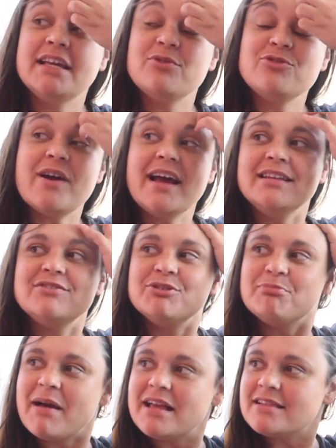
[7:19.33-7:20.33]
I'm trying to
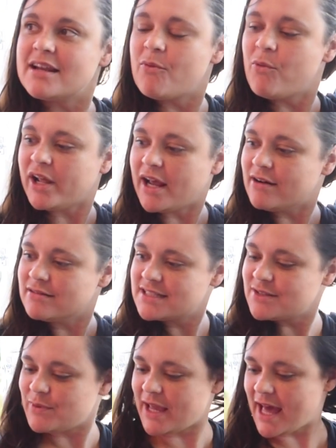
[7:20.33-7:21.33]
imagine what
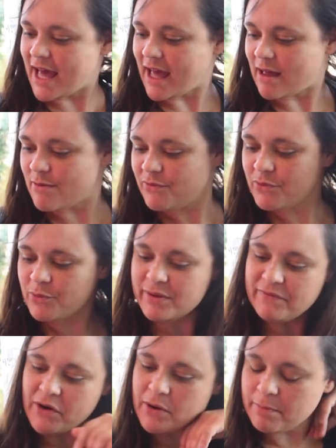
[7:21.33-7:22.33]
else we have
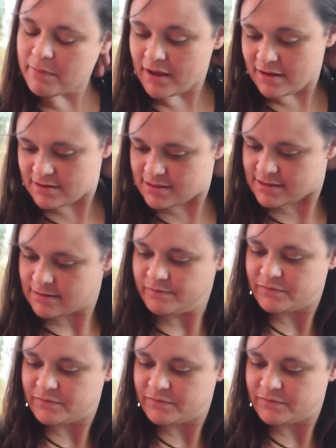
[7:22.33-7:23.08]
with our plants.